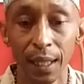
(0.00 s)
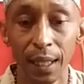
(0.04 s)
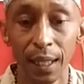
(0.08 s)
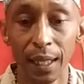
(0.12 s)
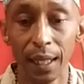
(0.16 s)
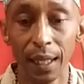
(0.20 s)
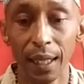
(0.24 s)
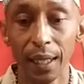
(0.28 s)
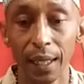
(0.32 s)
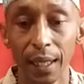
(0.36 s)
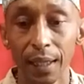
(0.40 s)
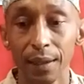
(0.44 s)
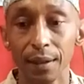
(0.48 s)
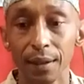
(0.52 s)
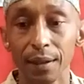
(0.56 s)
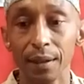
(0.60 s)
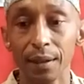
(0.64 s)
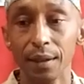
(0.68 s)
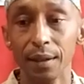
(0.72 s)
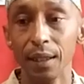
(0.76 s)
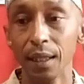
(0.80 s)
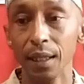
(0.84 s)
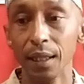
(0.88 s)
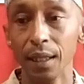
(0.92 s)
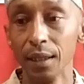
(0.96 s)
And
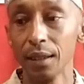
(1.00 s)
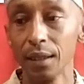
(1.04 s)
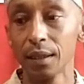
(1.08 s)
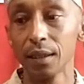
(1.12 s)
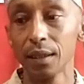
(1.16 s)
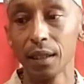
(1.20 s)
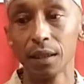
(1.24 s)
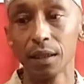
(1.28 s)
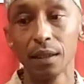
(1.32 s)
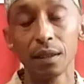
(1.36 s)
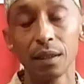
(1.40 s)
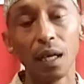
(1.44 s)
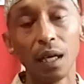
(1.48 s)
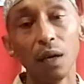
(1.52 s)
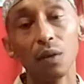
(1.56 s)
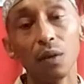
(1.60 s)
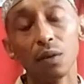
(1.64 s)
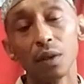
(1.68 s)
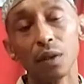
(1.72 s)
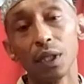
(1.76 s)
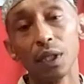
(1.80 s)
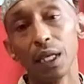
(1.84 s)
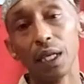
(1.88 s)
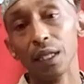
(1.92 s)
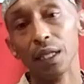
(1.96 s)
this
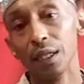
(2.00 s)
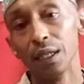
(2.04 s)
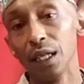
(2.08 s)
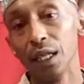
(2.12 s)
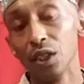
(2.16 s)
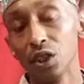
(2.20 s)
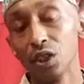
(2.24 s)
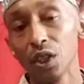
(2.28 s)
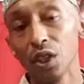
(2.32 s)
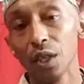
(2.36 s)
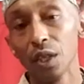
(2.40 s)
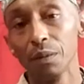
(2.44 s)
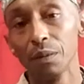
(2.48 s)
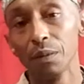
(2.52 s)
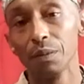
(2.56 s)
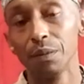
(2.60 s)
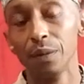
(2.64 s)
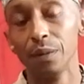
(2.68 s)
sound can take shape.